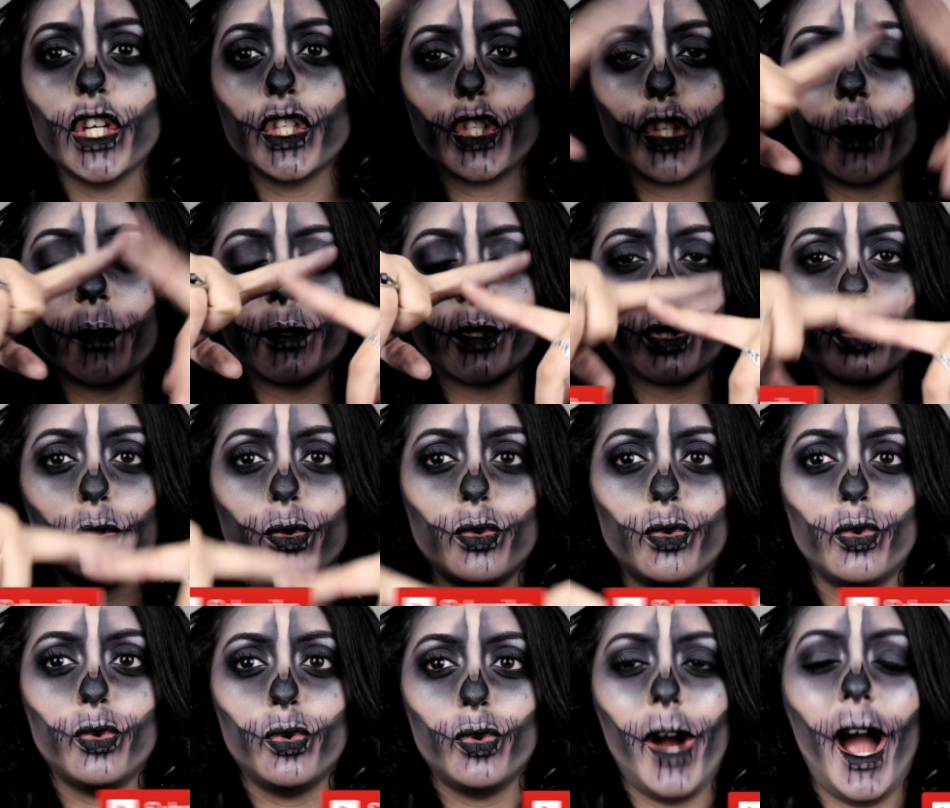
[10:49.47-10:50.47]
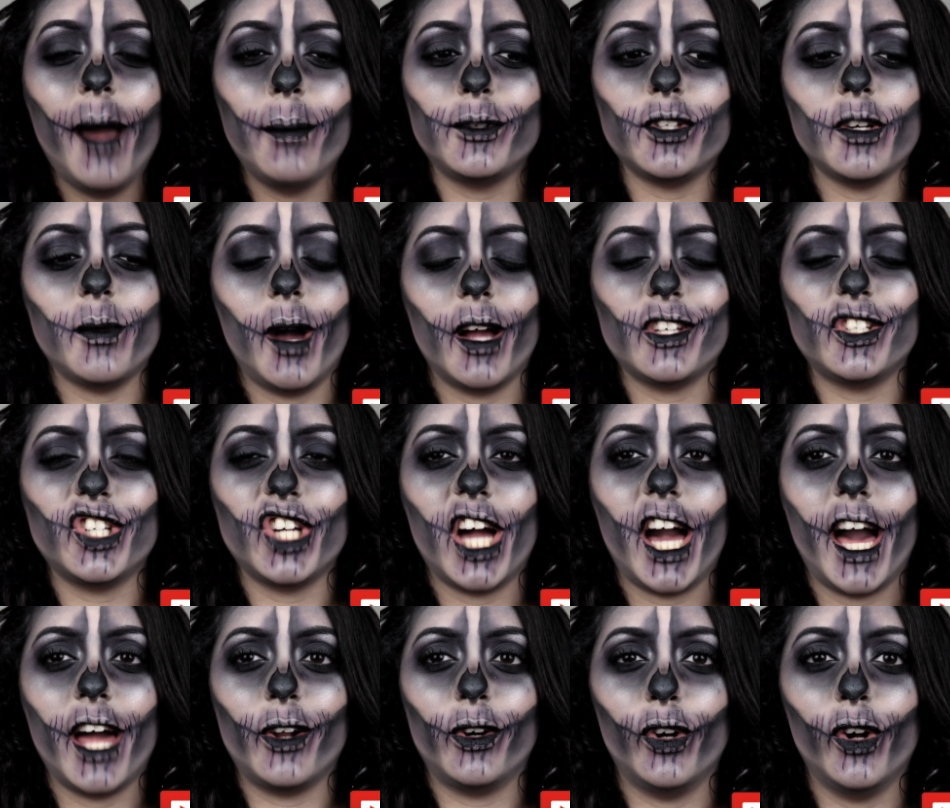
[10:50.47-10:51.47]
subscribe to my
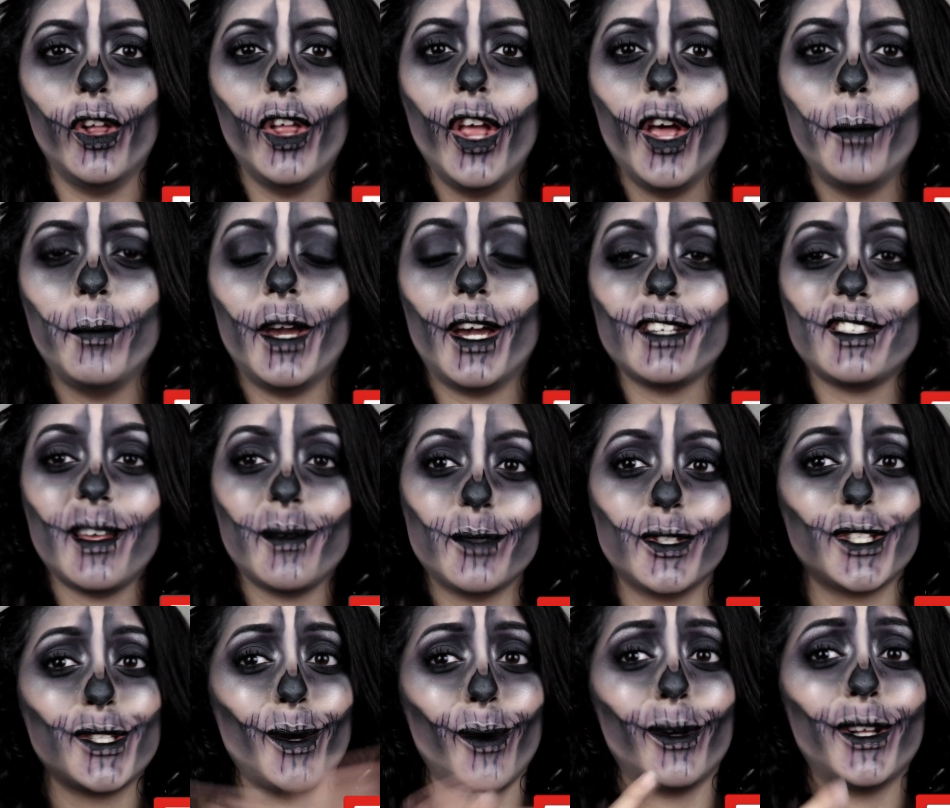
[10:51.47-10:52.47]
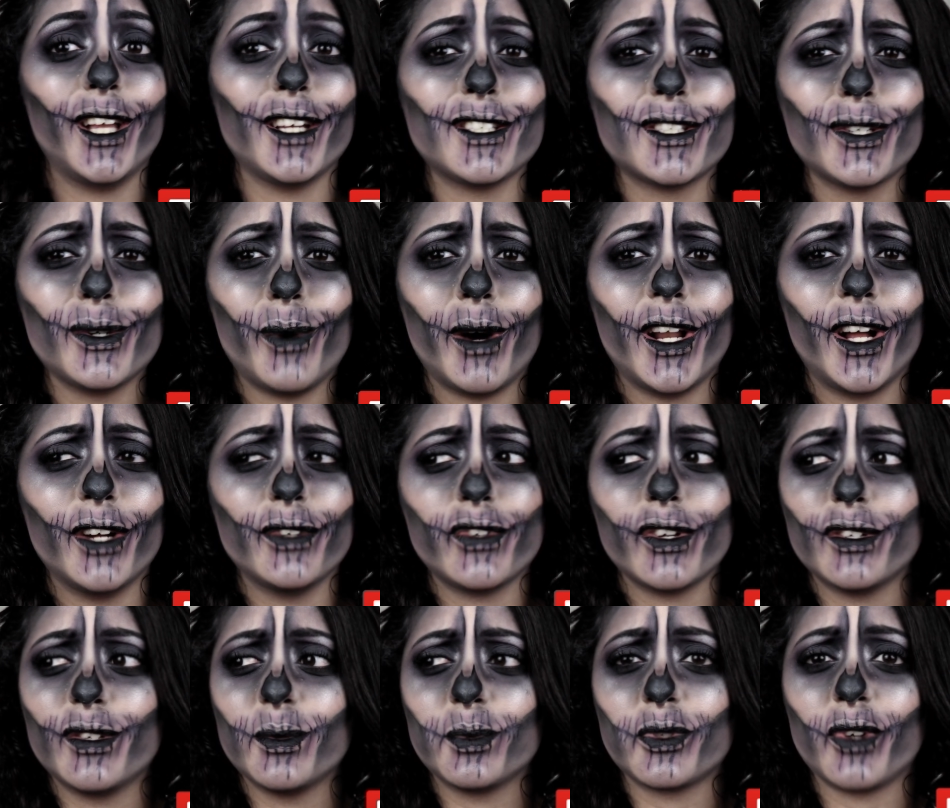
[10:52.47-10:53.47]
channel because I'm so close to
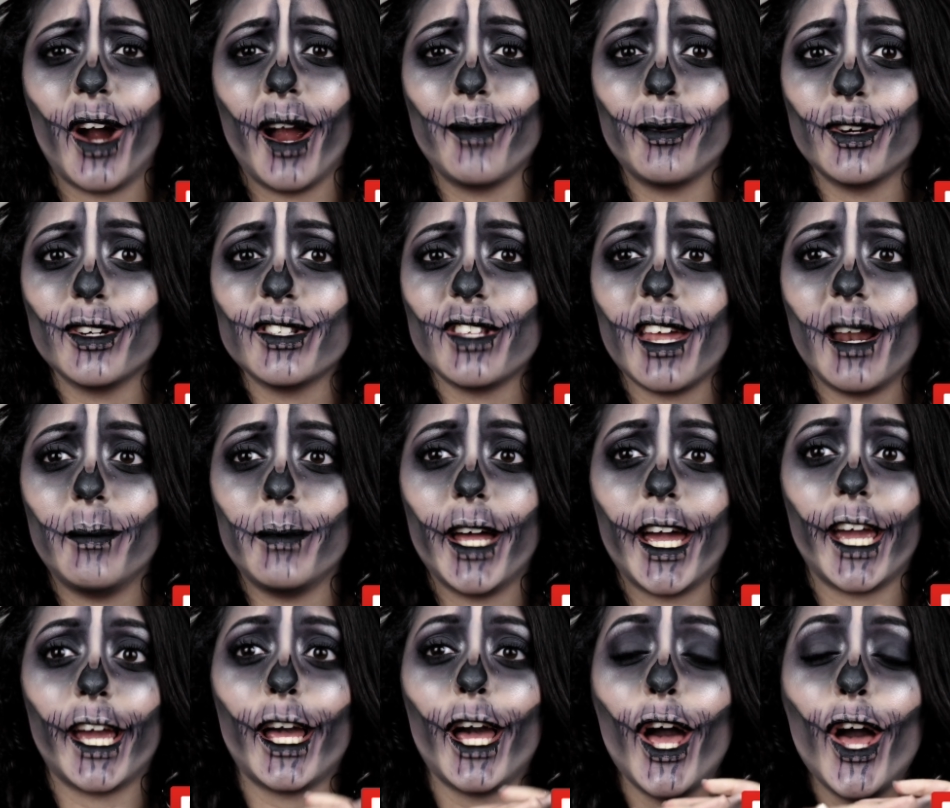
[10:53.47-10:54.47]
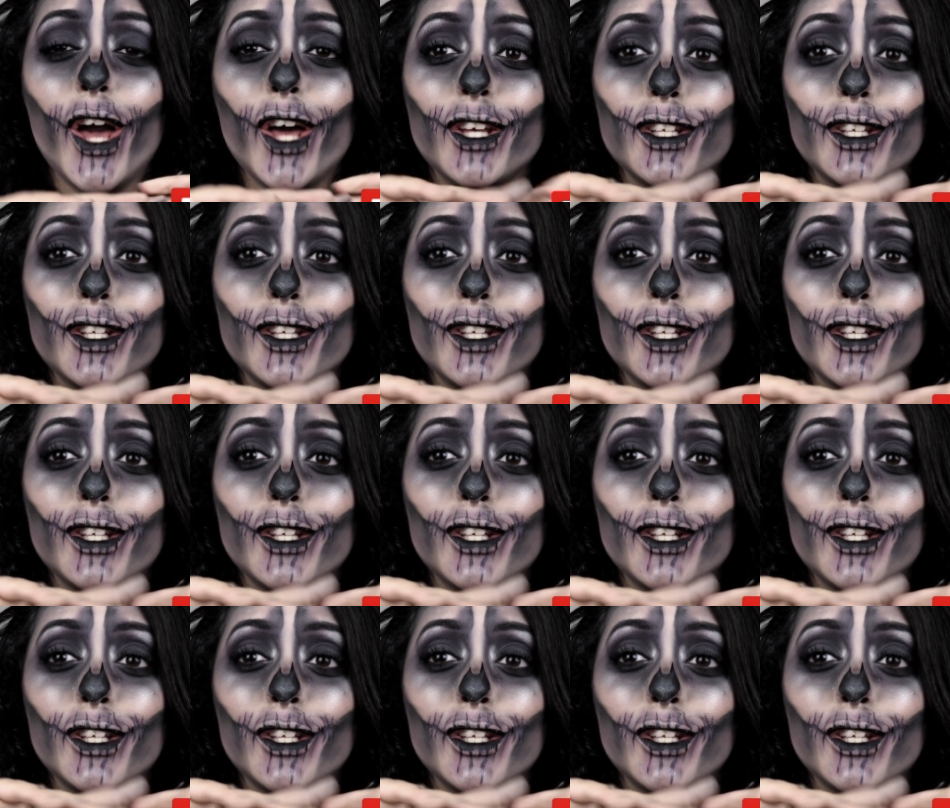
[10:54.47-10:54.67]
100 subscribers and I'm like